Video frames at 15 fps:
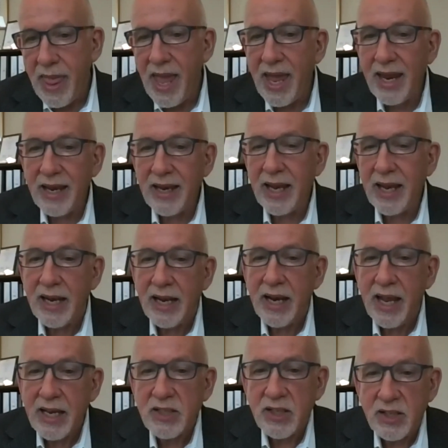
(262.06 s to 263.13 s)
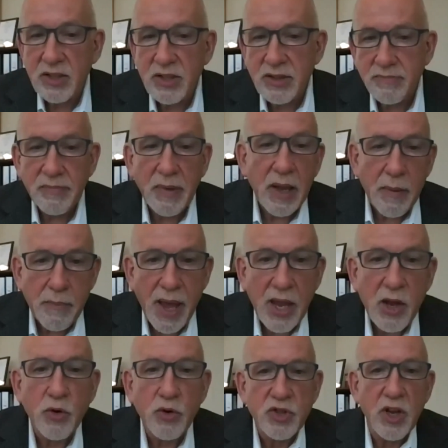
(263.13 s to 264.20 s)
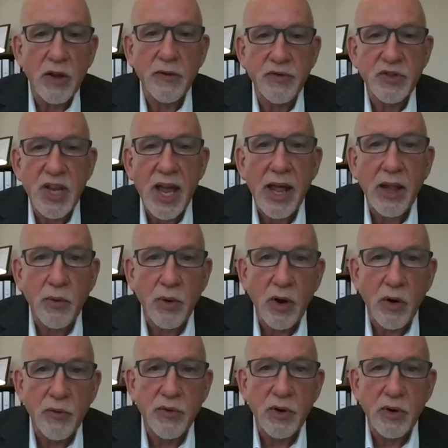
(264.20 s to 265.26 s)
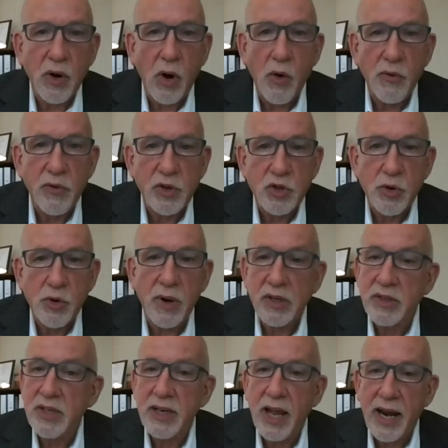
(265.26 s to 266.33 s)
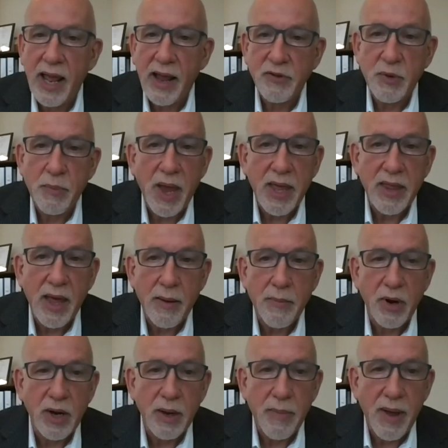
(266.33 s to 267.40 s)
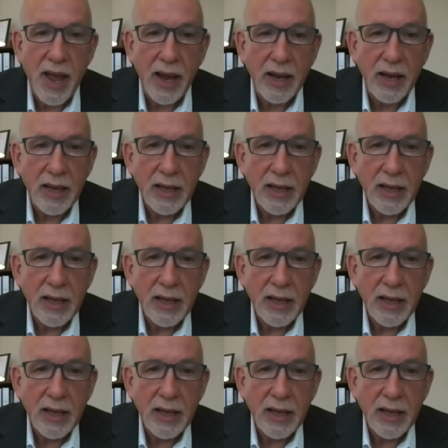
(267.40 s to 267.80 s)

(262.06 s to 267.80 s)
and in essence, pay yourself salary over 2 months and not have to pay that money back.